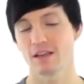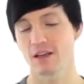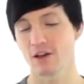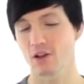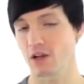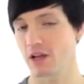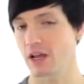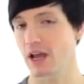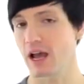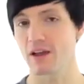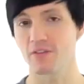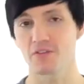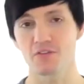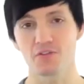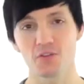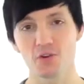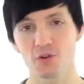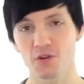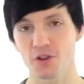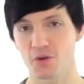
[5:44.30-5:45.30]
Now look, I
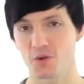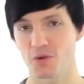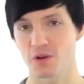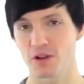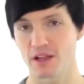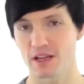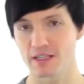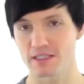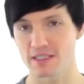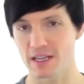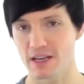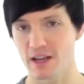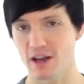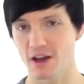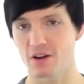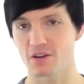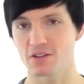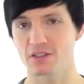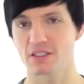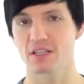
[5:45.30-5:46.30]
fully realize that
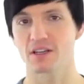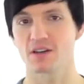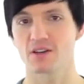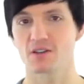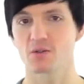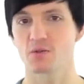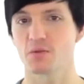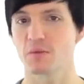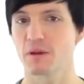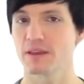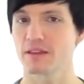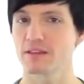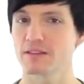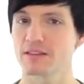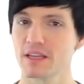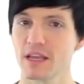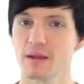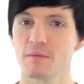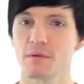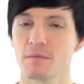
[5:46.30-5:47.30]
not all singers will make the
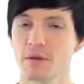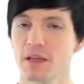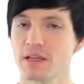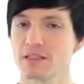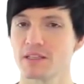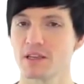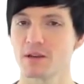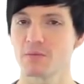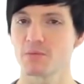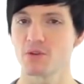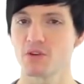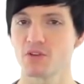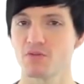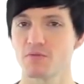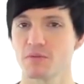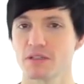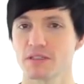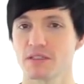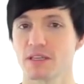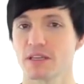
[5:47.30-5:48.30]
same amazing
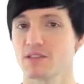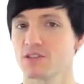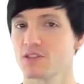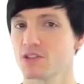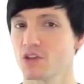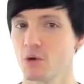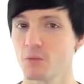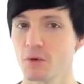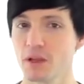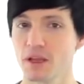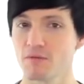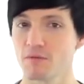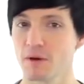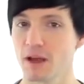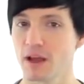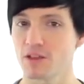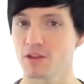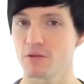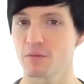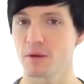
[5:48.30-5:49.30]
improvements that so many of
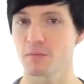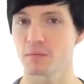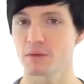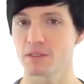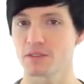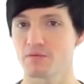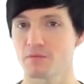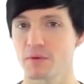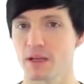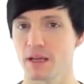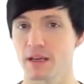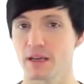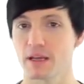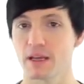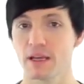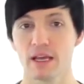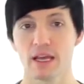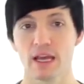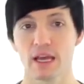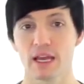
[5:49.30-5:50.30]
my other members have made,
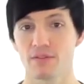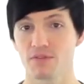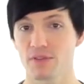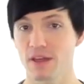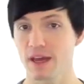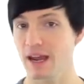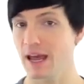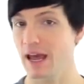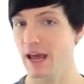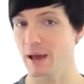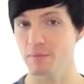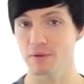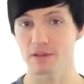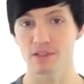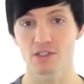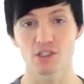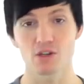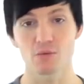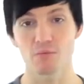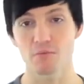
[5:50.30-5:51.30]
and if that
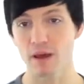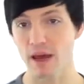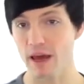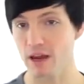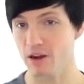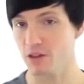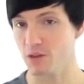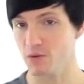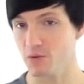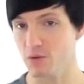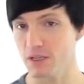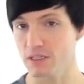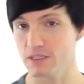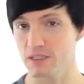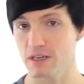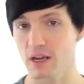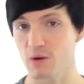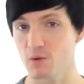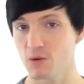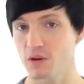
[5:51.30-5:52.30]
happens, no matter the
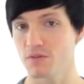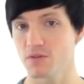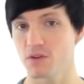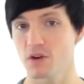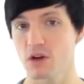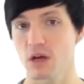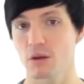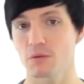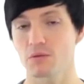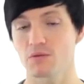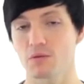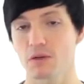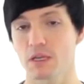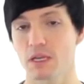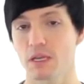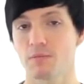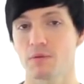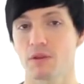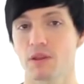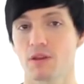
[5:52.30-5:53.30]
reason, I wouldn't feel comfortable
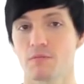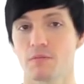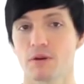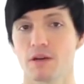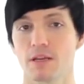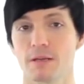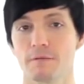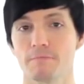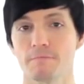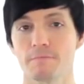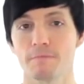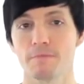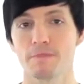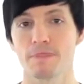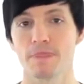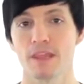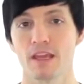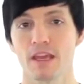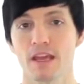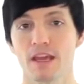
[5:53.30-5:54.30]
keeping your money.
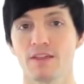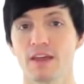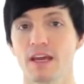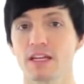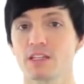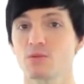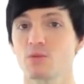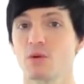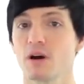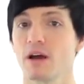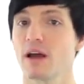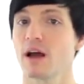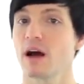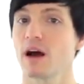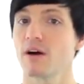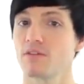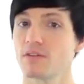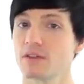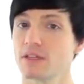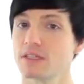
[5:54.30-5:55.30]
And that's why I
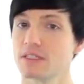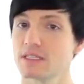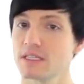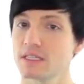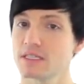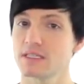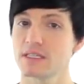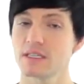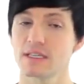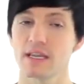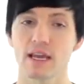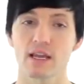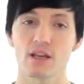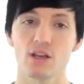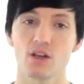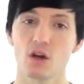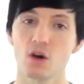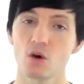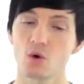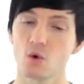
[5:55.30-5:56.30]
offer this 60-day,
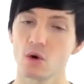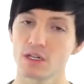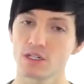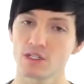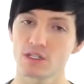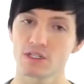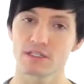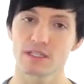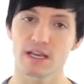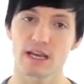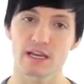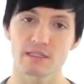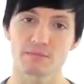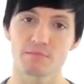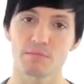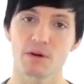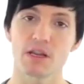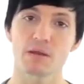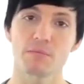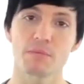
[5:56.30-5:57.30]
no-questions-asked,
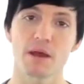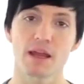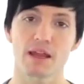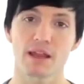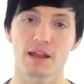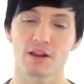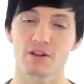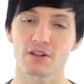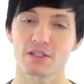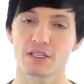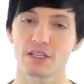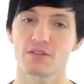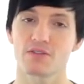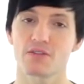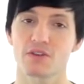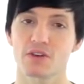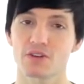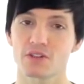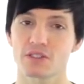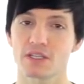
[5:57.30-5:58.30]
money-back guarantee
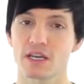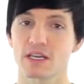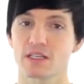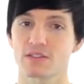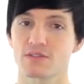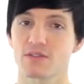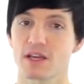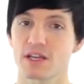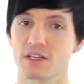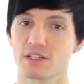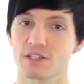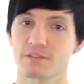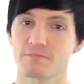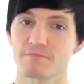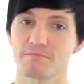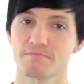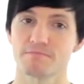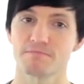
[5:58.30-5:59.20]
for your satisfaction.